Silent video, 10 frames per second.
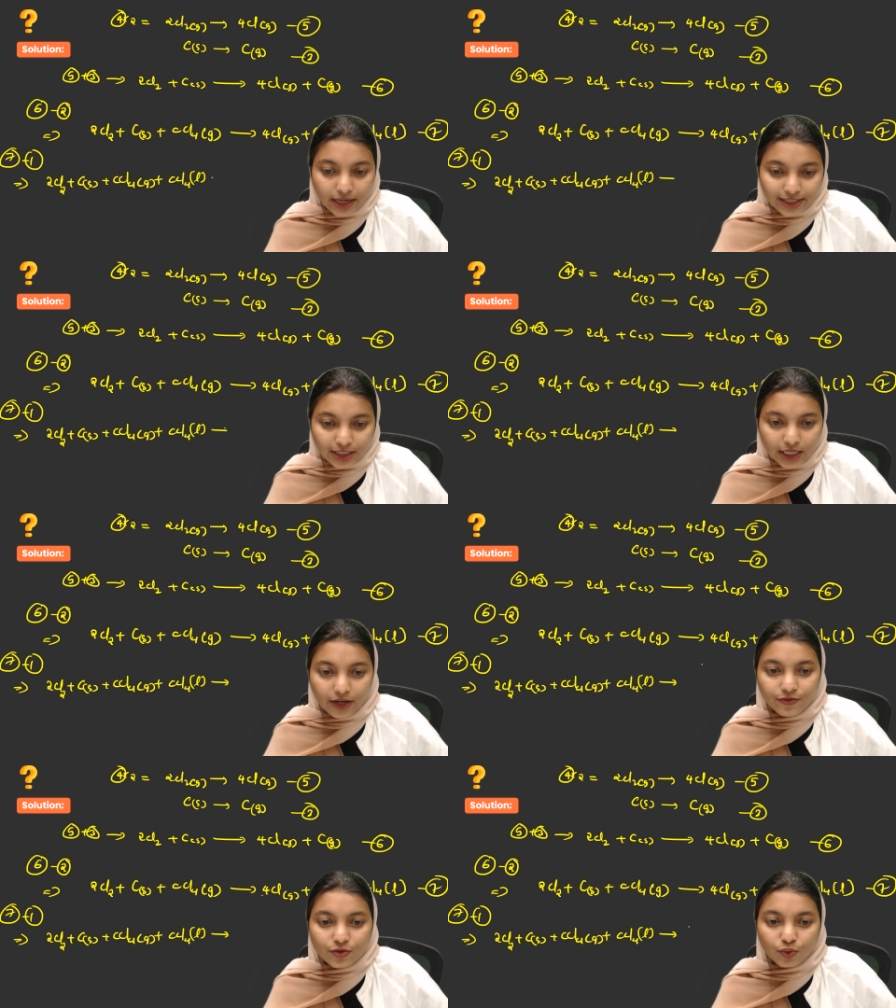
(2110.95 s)
It
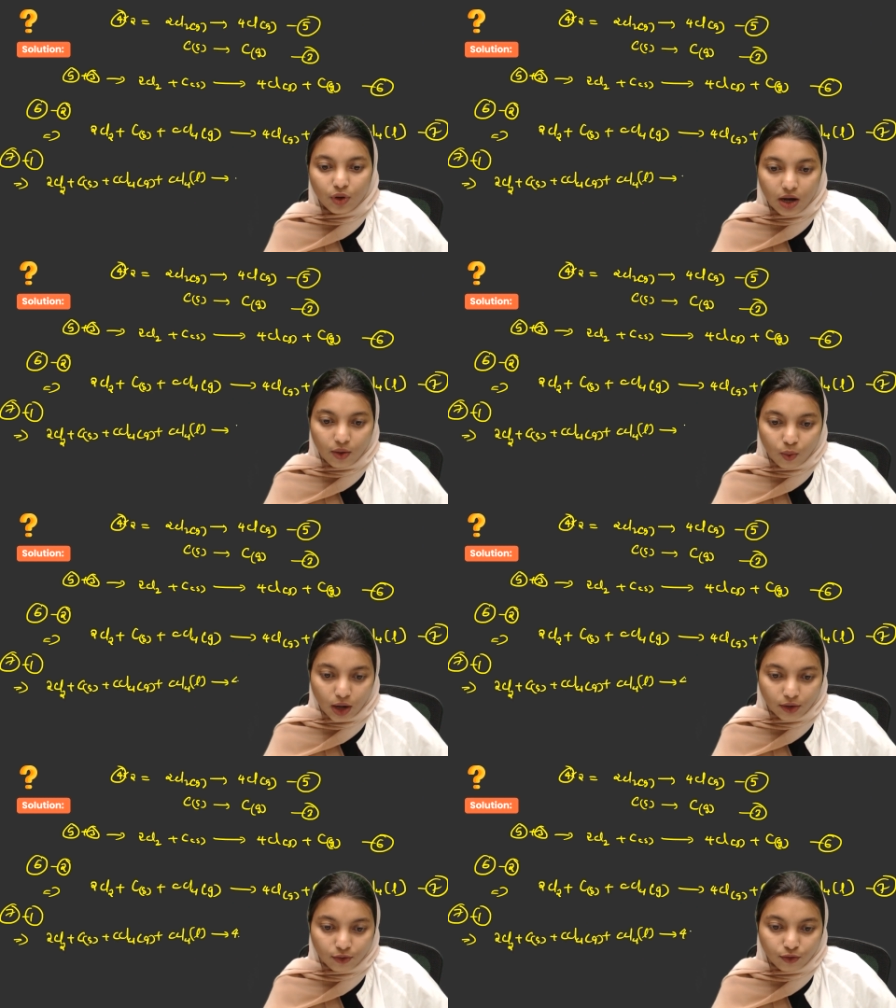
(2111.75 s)
gives
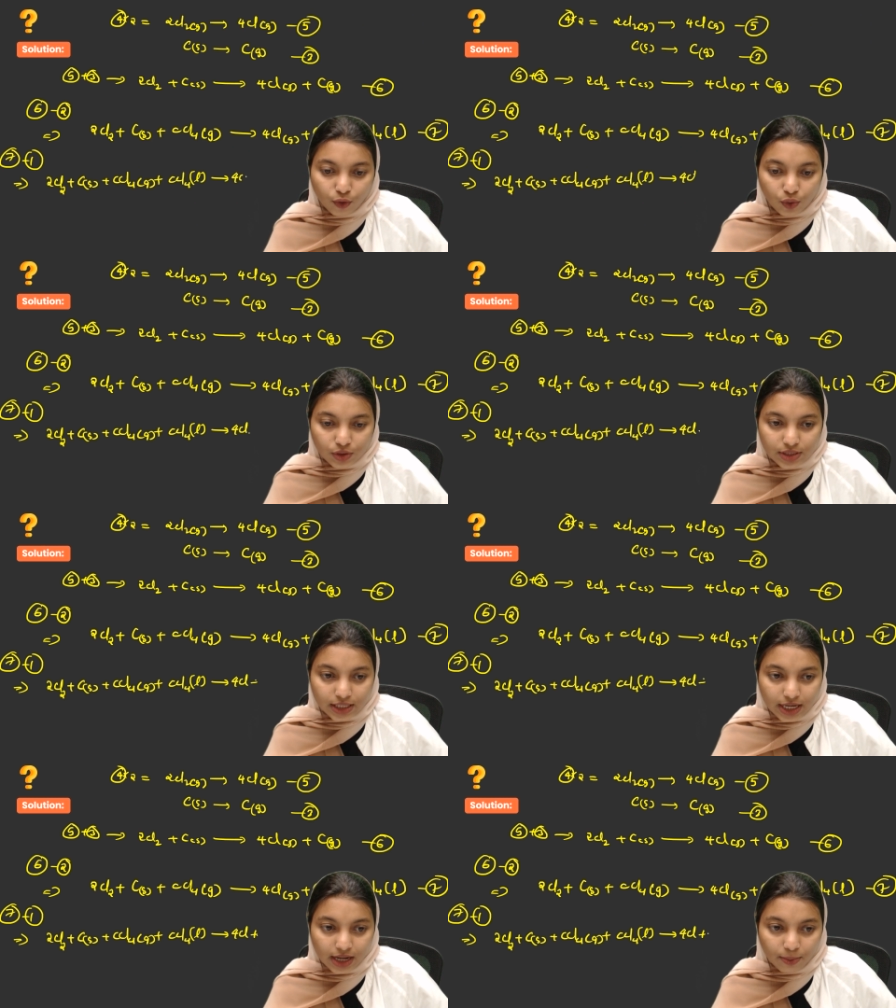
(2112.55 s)
what?
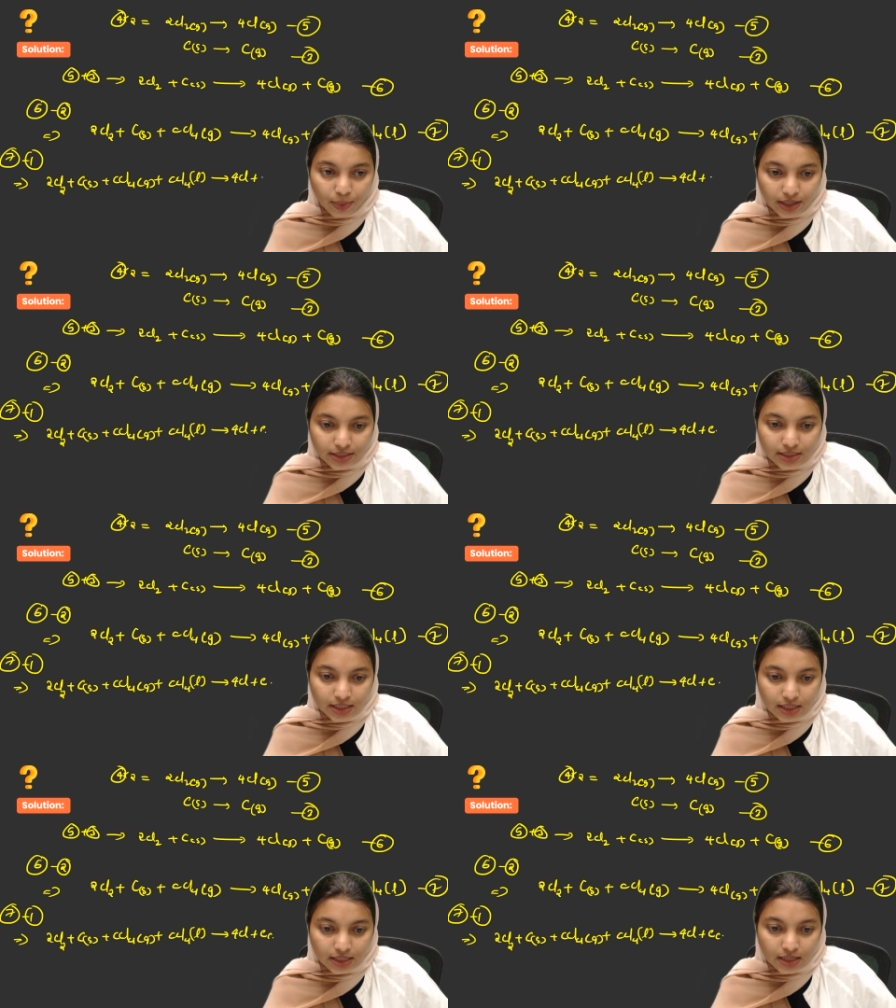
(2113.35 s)
4Cl plus
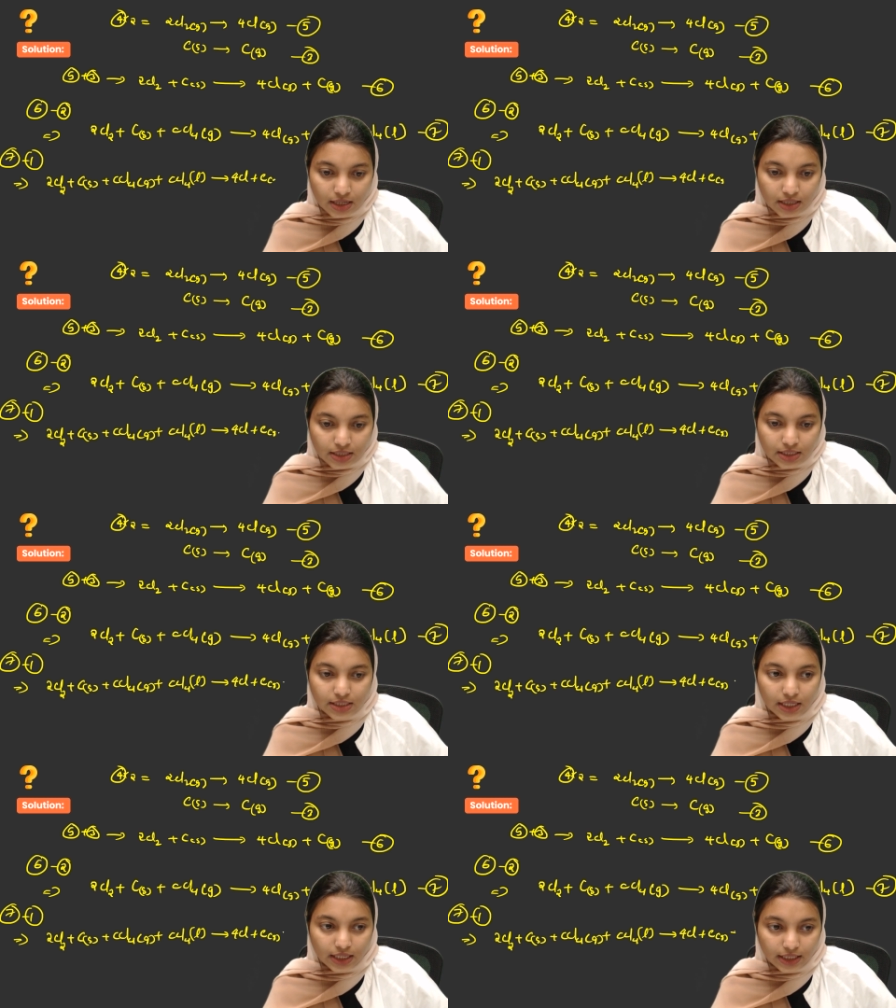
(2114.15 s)

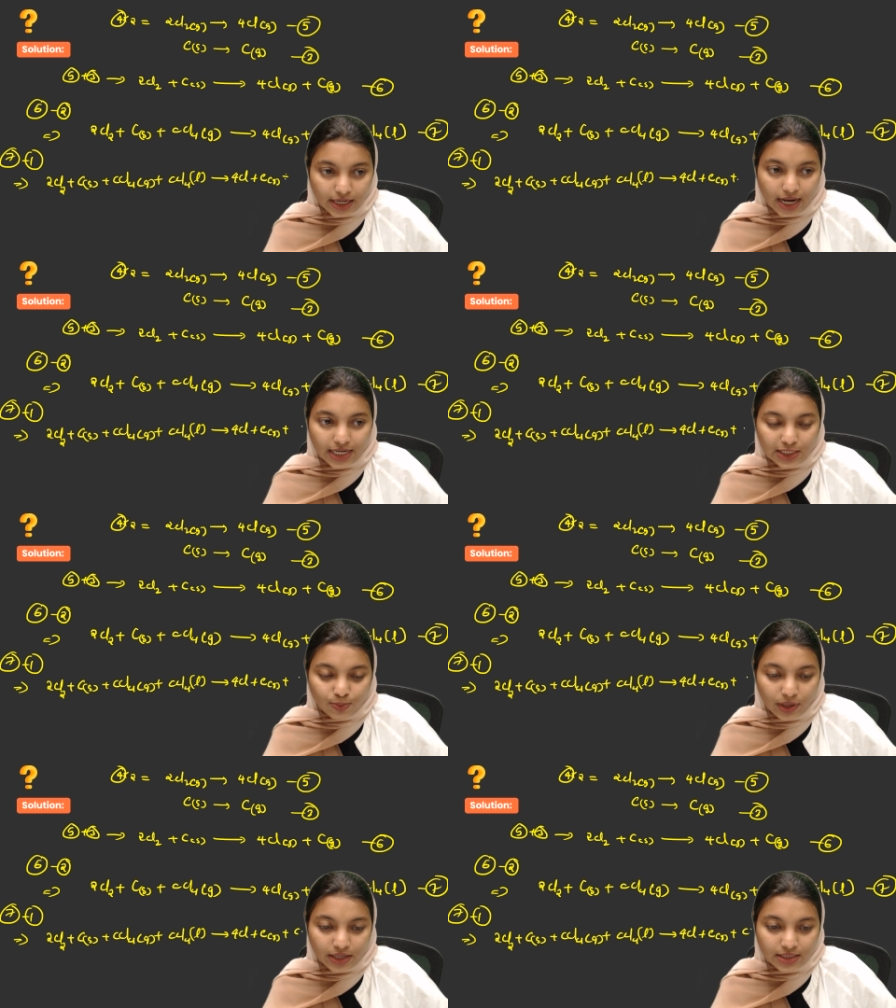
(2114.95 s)
C gas
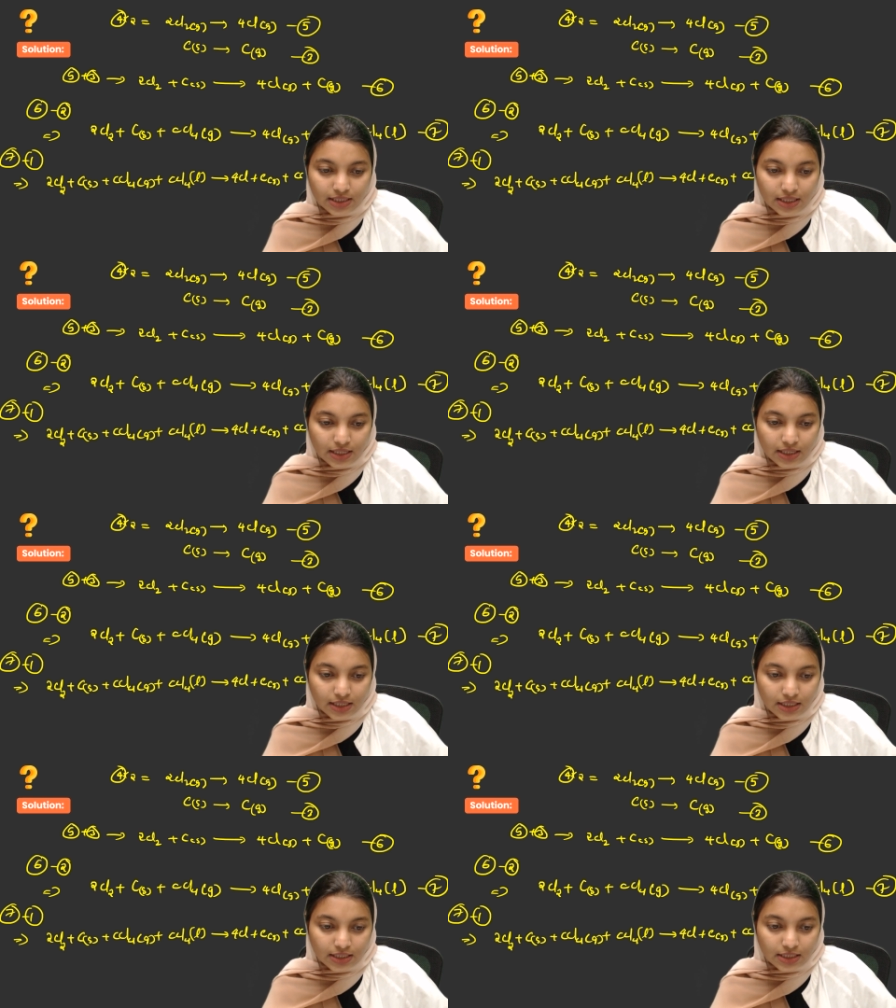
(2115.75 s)
plus
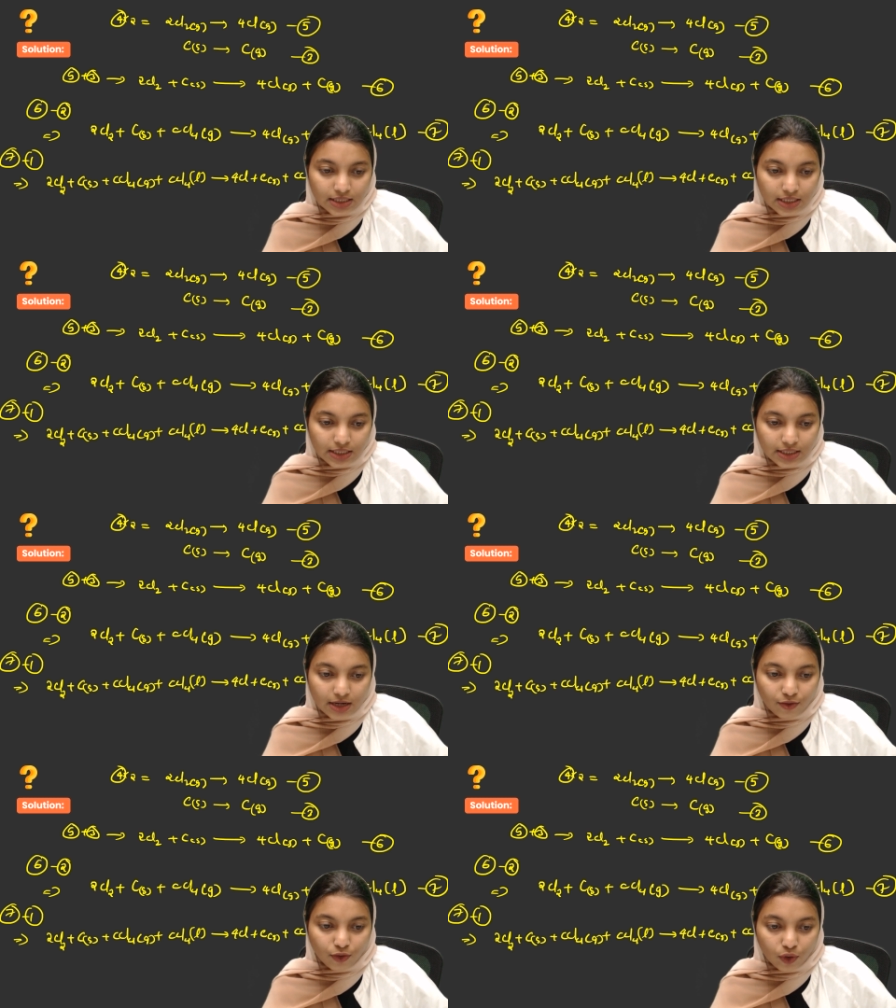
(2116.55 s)

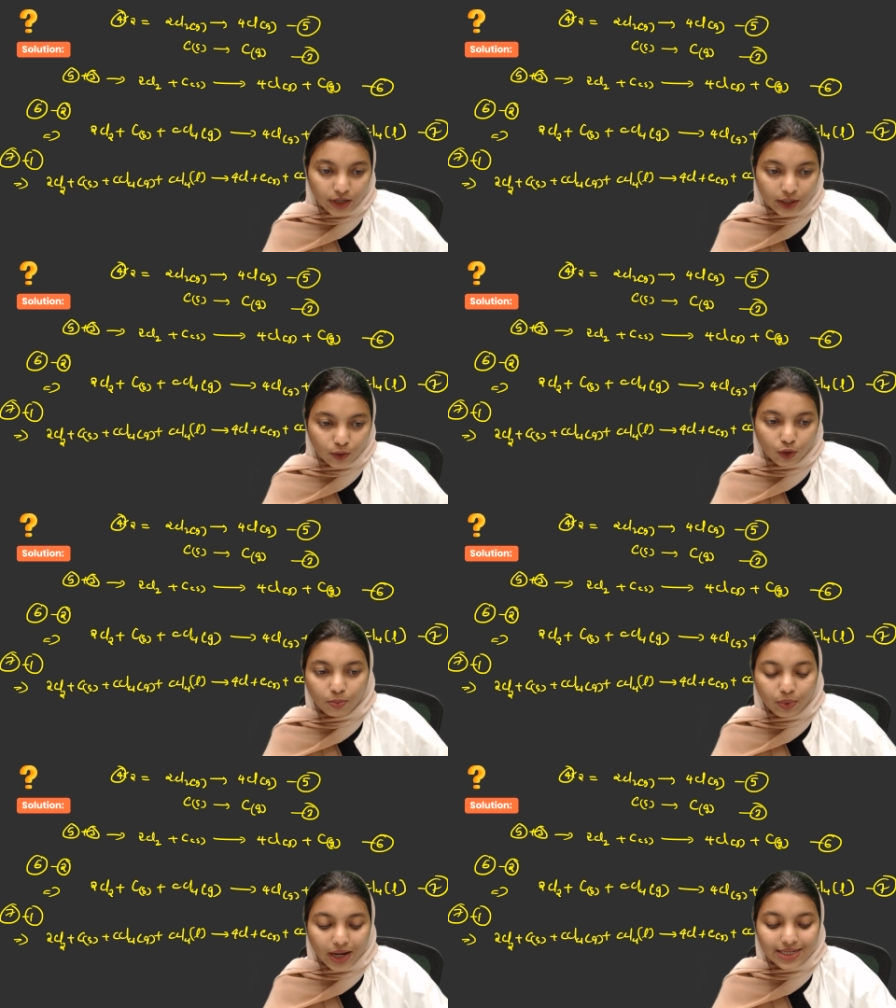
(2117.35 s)
CCl4
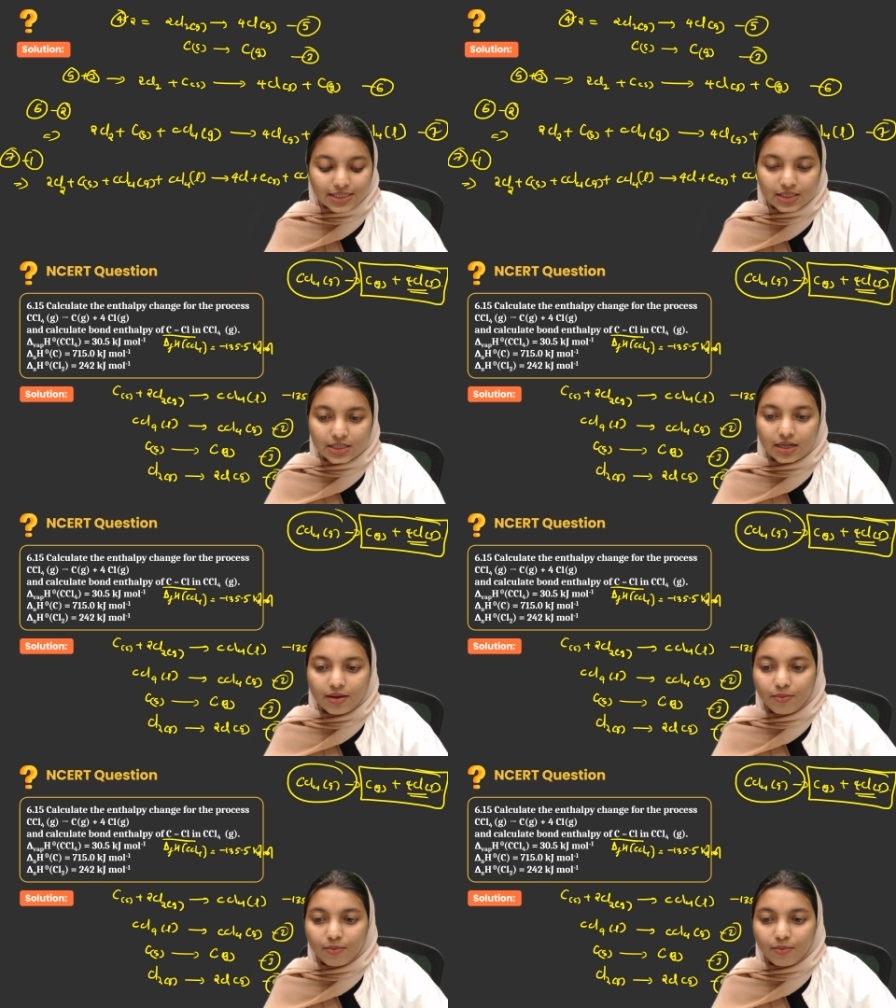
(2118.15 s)
liquid plus